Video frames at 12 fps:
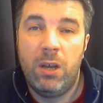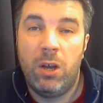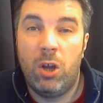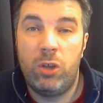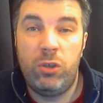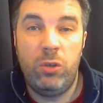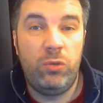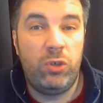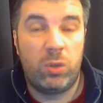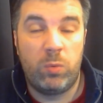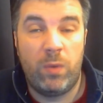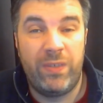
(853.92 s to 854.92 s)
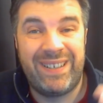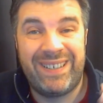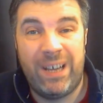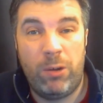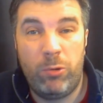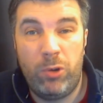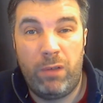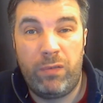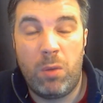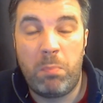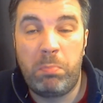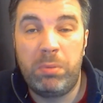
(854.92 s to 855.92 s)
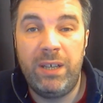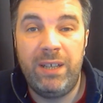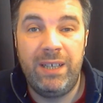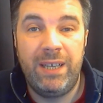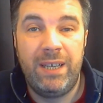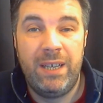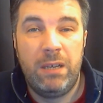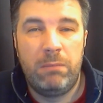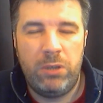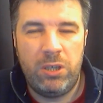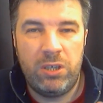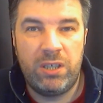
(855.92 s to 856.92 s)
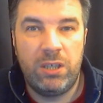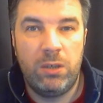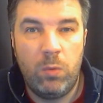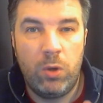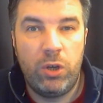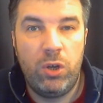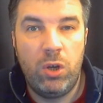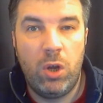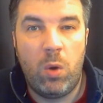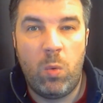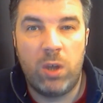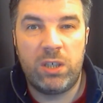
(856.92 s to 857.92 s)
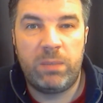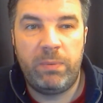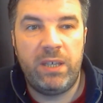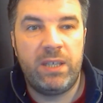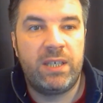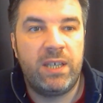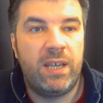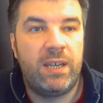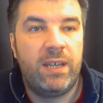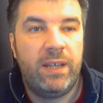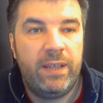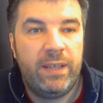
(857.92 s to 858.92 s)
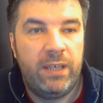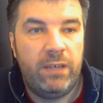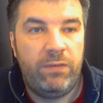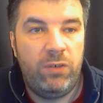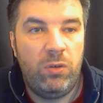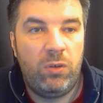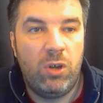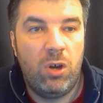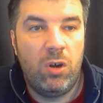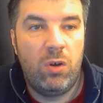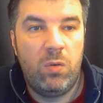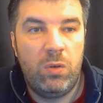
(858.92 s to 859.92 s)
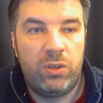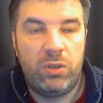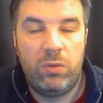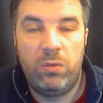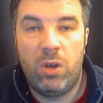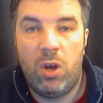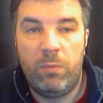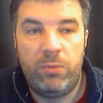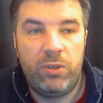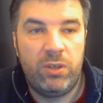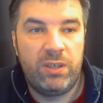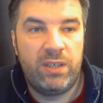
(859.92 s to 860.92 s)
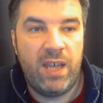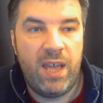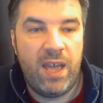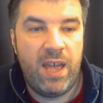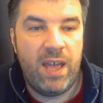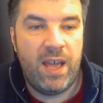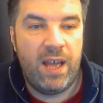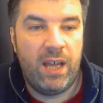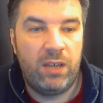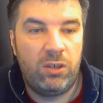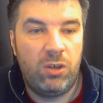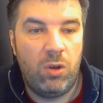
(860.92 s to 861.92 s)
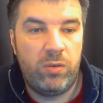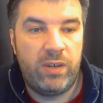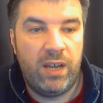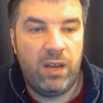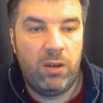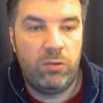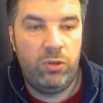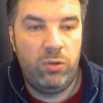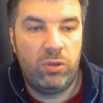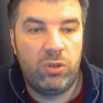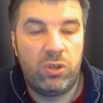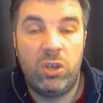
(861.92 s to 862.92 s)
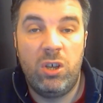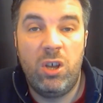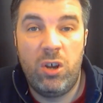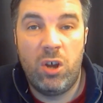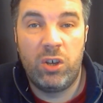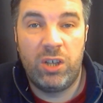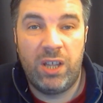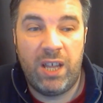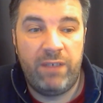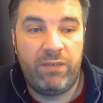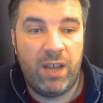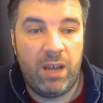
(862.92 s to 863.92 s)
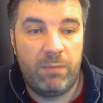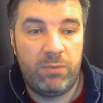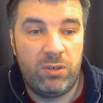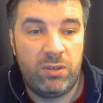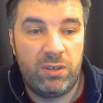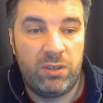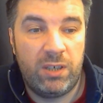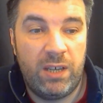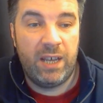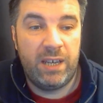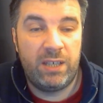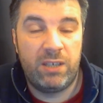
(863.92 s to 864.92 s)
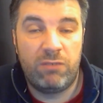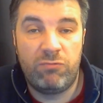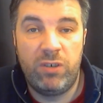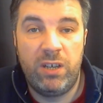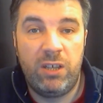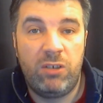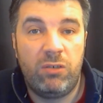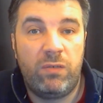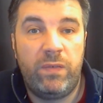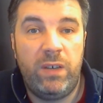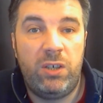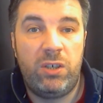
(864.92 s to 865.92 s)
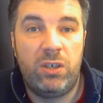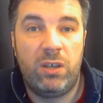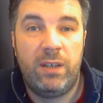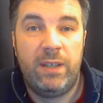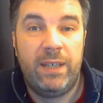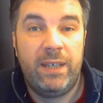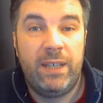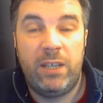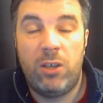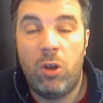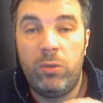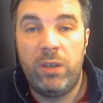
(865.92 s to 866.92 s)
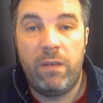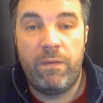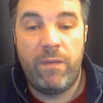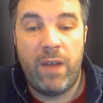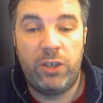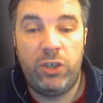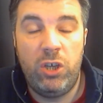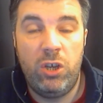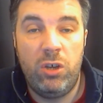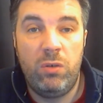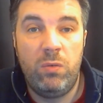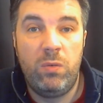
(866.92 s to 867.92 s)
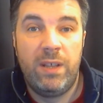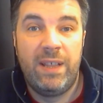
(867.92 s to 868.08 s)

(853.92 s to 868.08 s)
or you just want the sound off completely but you still want to know what's being said. If you go to the options there and go down, you can turn on live captions, and it's a really good feature. It only affects you,